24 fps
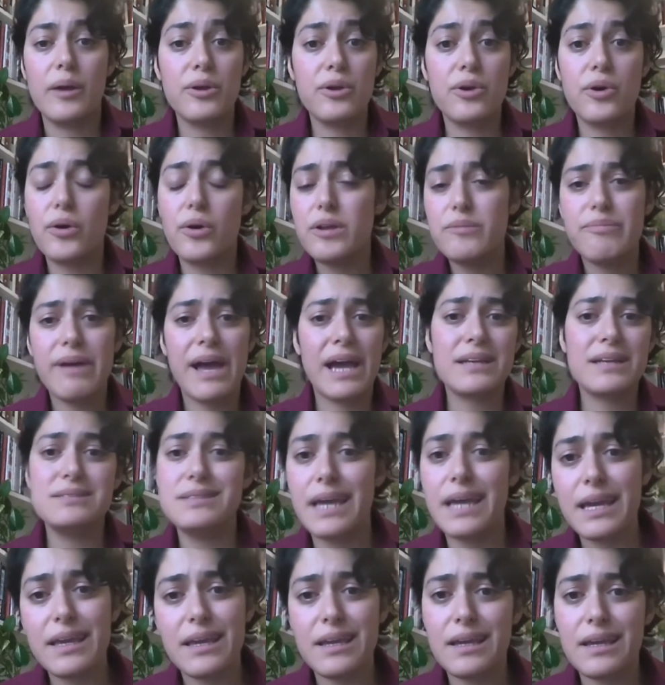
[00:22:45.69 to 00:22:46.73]
Going back
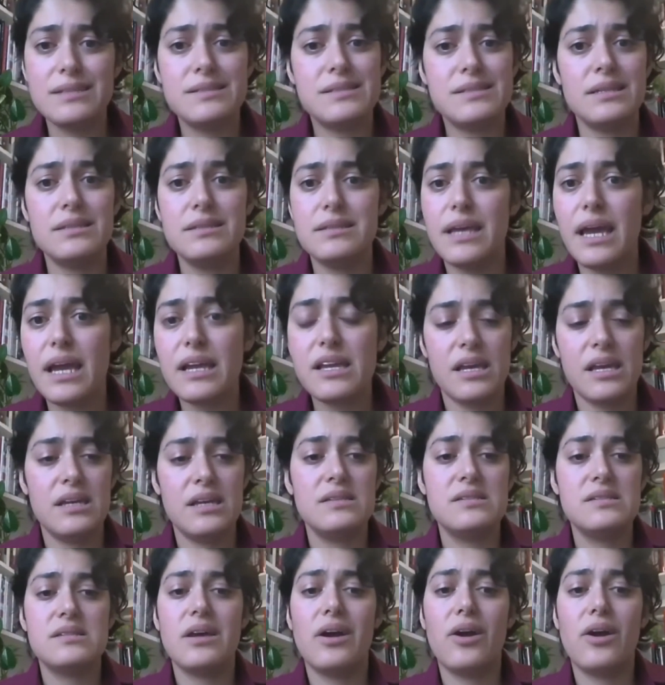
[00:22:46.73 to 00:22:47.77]
decades and
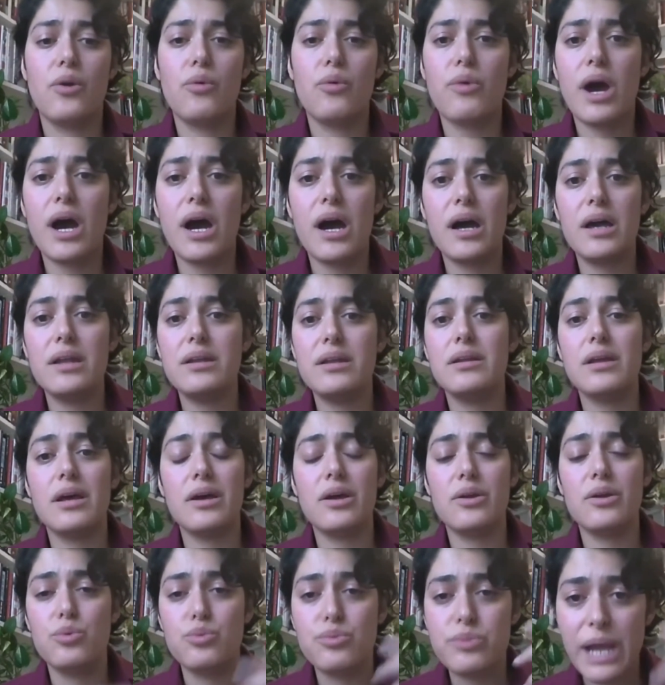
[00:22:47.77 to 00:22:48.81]
decades, Iran
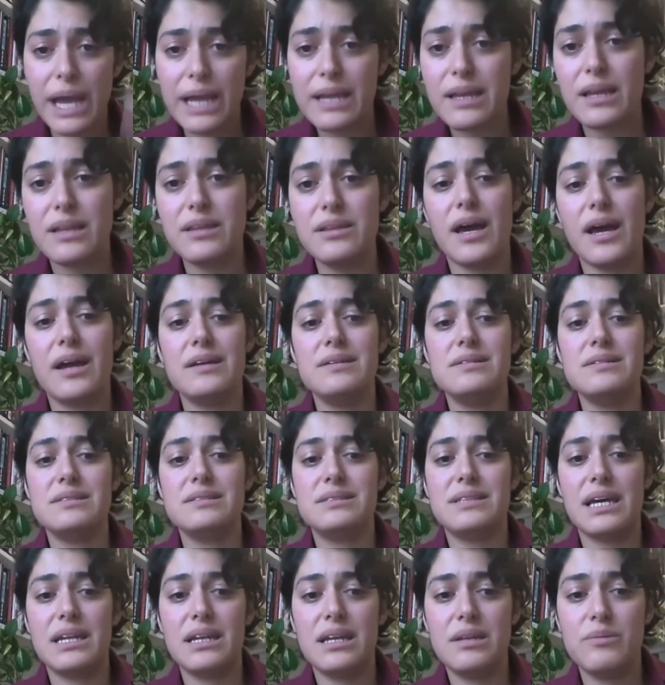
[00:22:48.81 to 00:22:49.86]

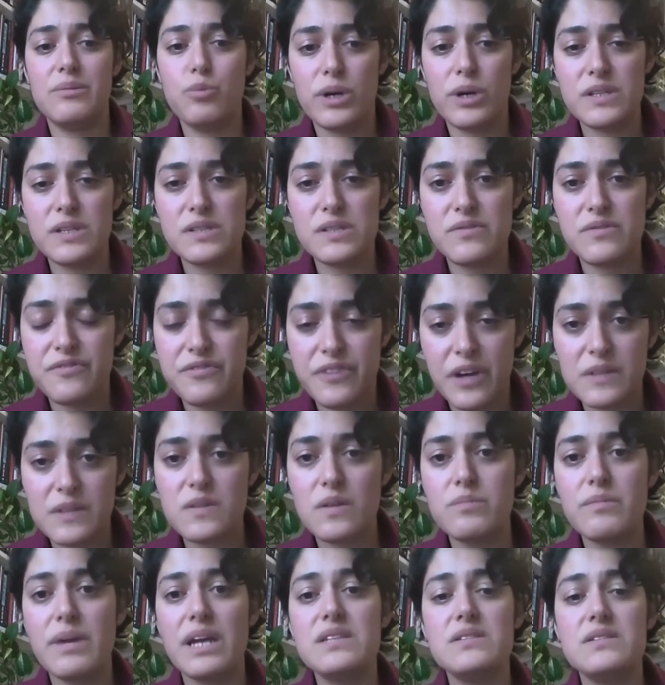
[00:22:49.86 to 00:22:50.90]
recognized that it was
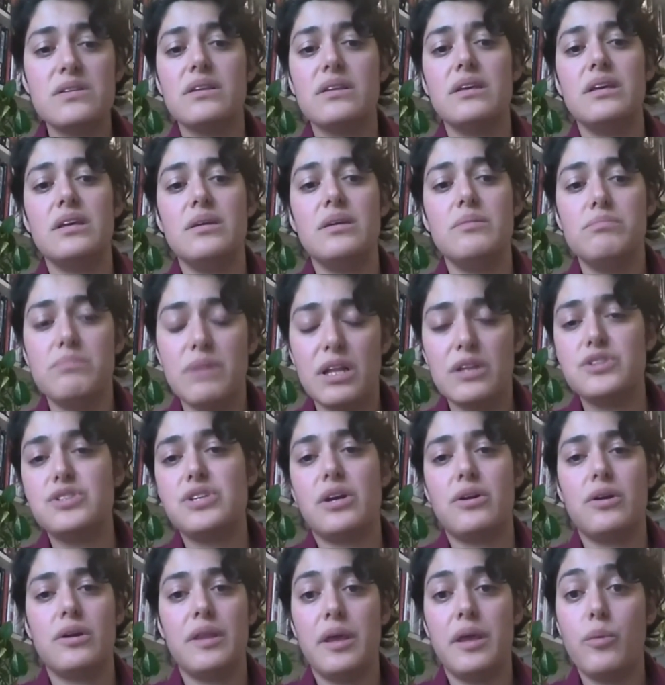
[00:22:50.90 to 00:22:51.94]
fundamentally
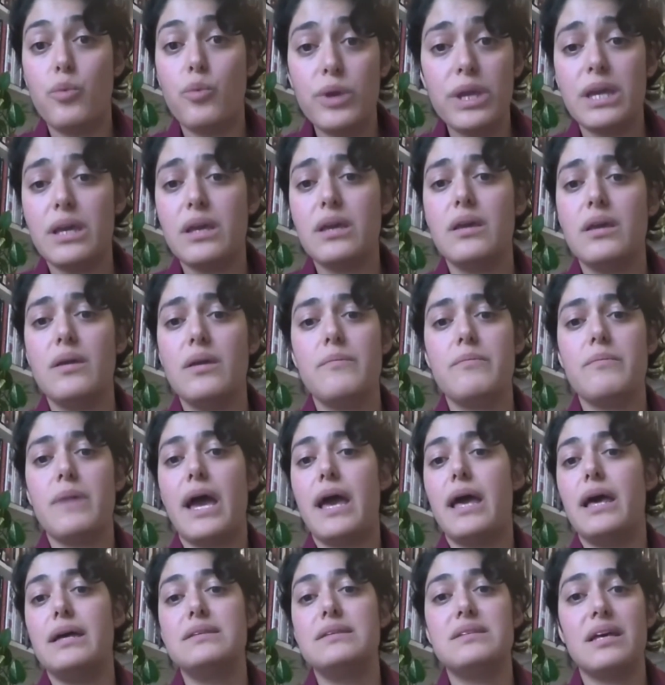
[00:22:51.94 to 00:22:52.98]
militarily weak,
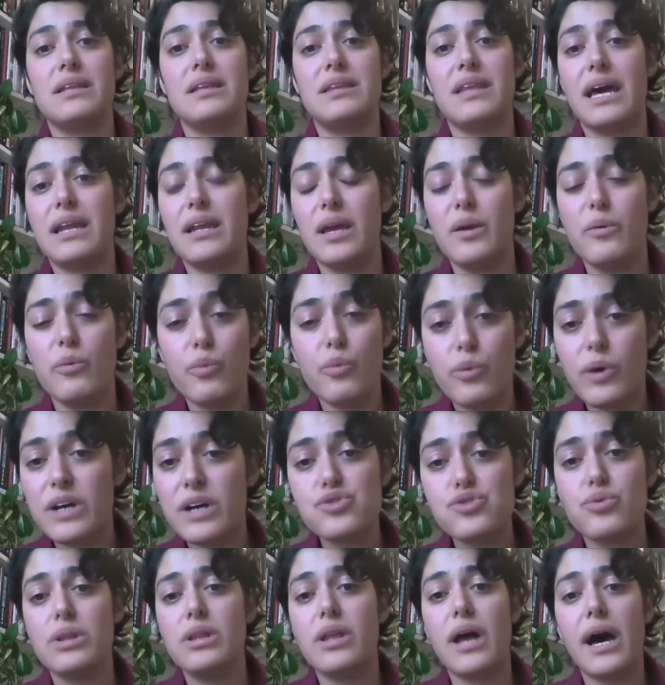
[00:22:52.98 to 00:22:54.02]
and that it
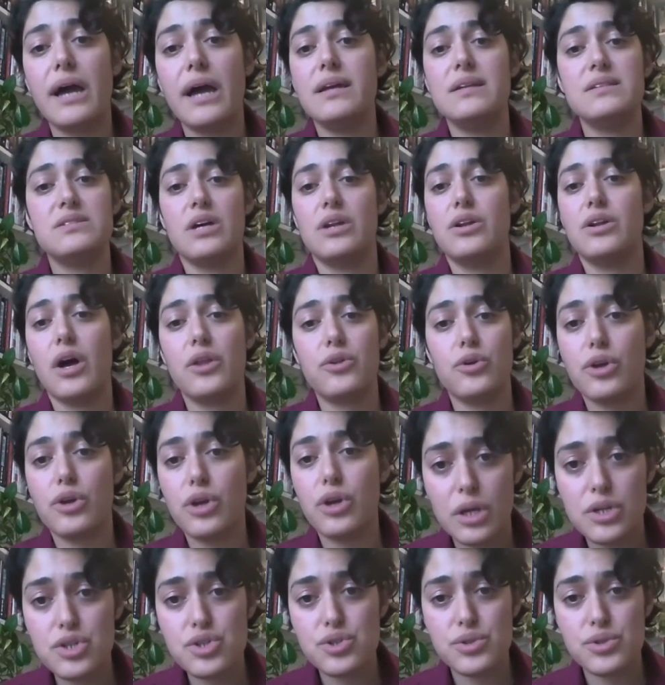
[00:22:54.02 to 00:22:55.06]
was reliant on other
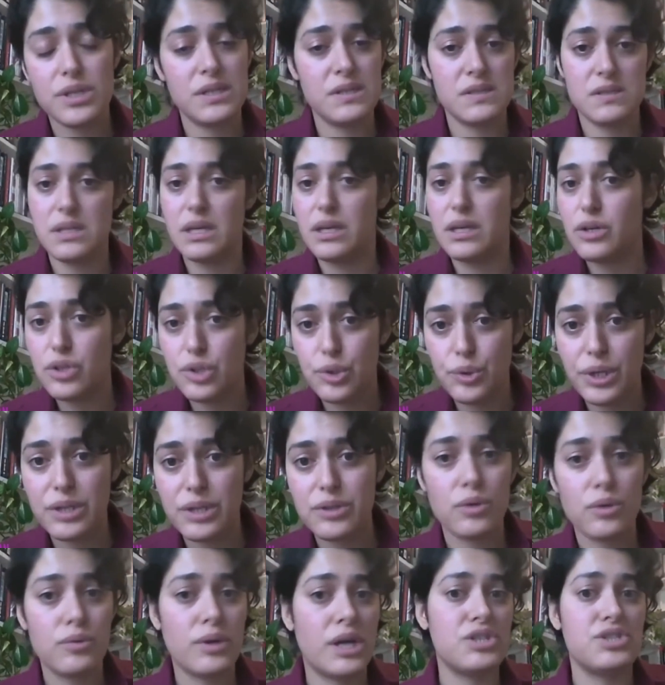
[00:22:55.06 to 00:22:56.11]
countries, including
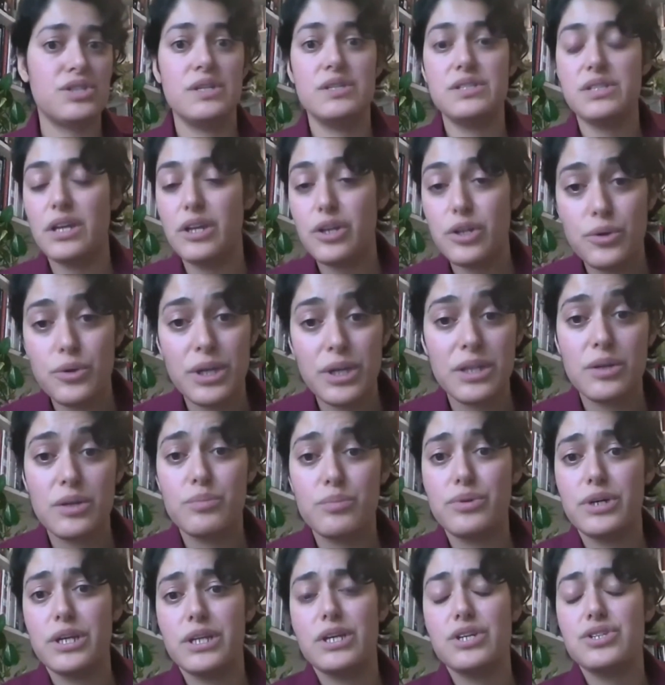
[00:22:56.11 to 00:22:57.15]
the Russians, including the
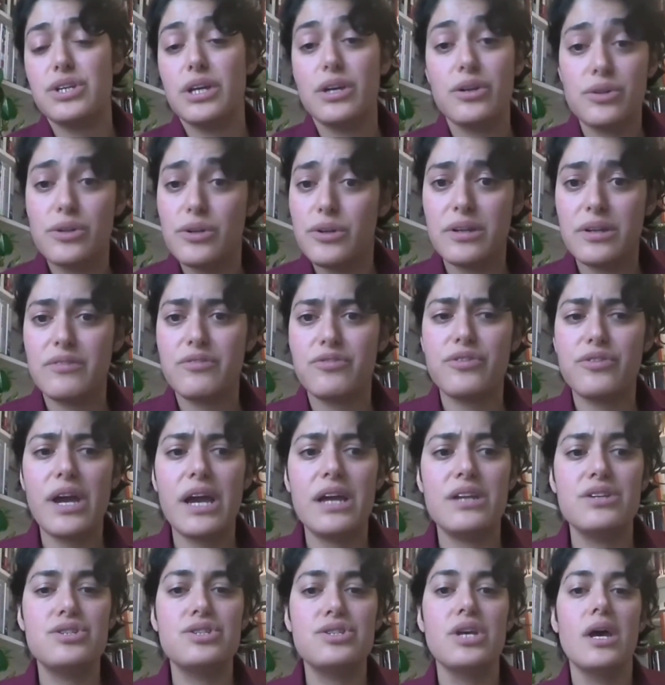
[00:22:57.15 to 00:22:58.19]
British, including the
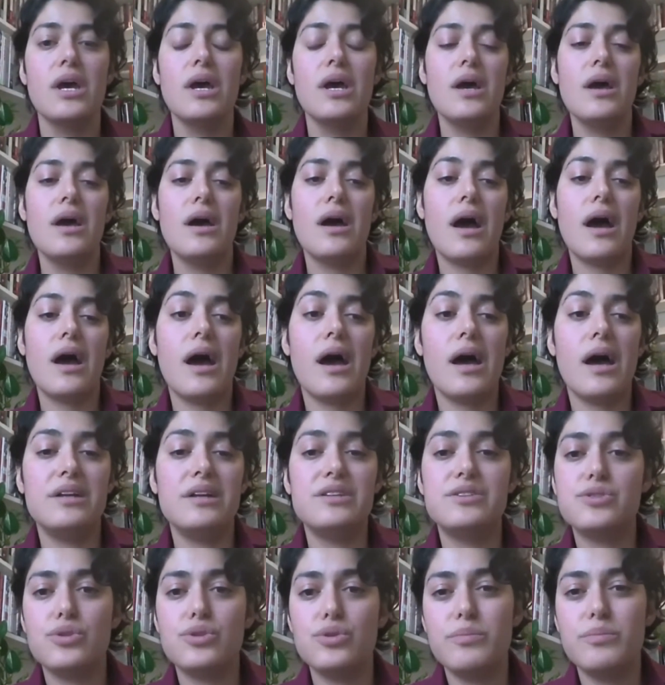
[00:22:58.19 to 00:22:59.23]
French,
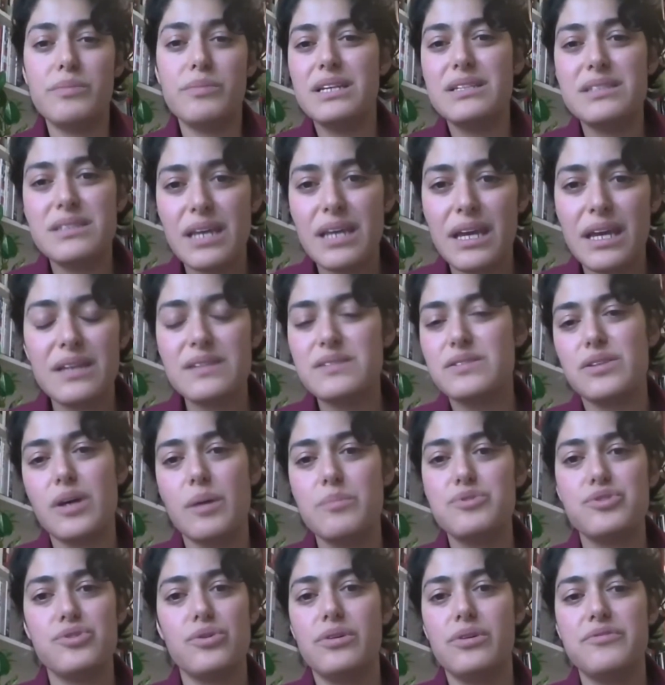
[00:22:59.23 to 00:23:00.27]
to maintain
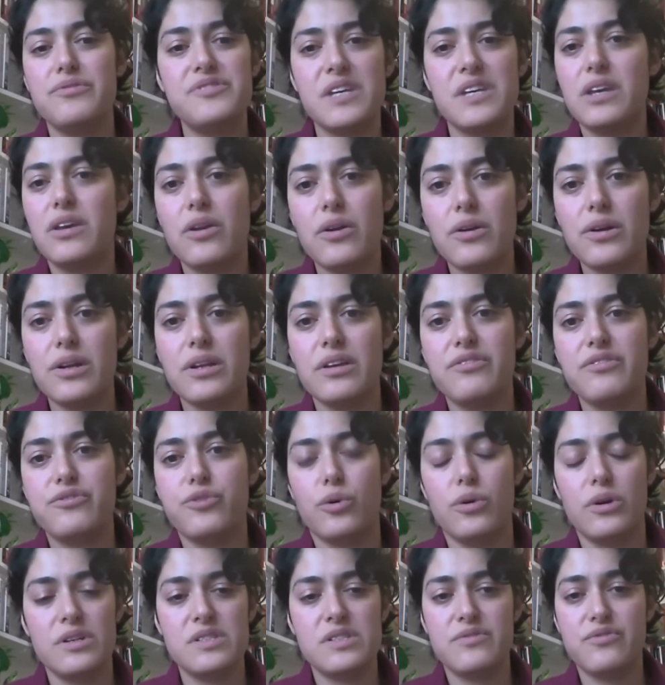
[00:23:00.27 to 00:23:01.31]
some sort of security
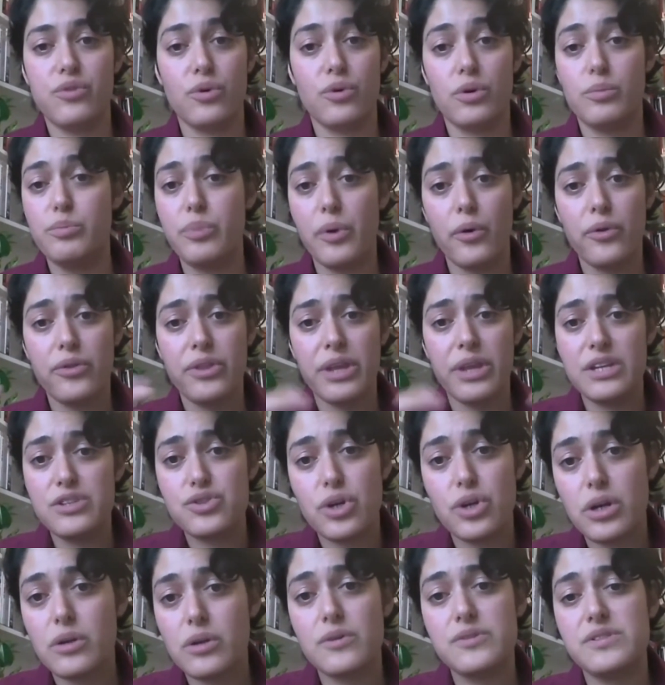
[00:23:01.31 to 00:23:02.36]
force for both
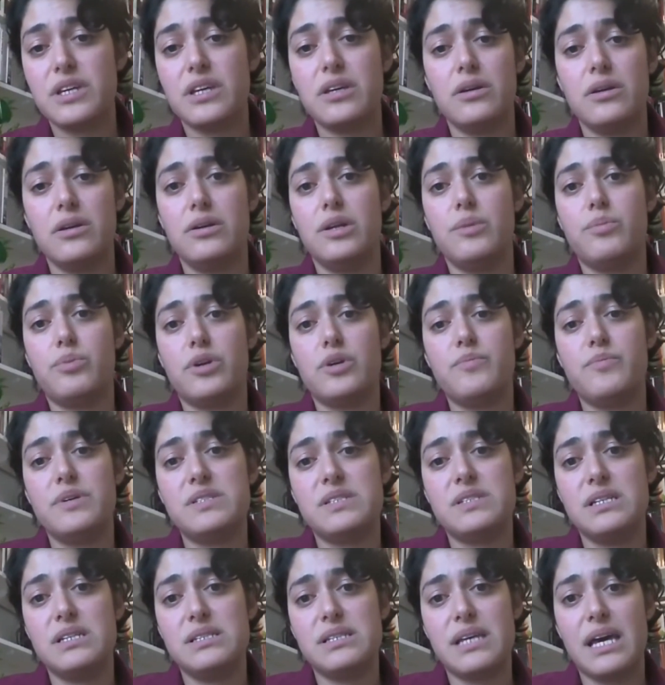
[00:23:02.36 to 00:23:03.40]
internal security
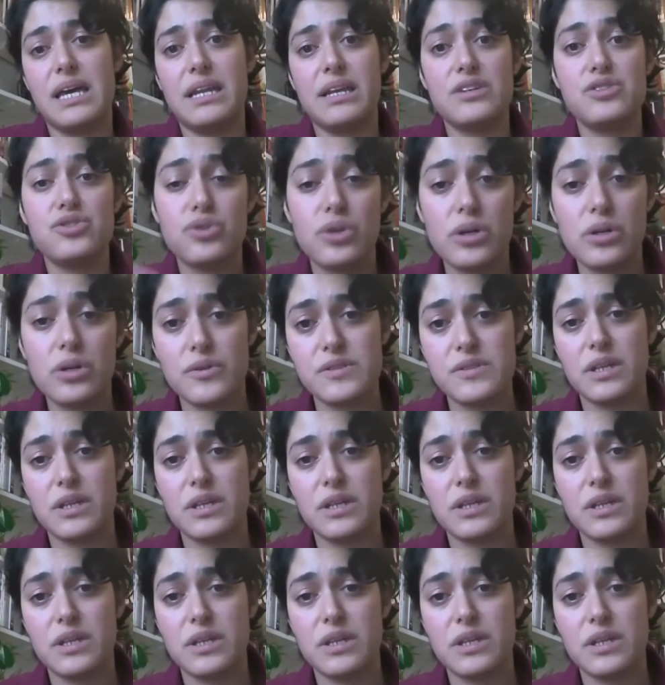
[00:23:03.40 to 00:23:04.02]
purposes and external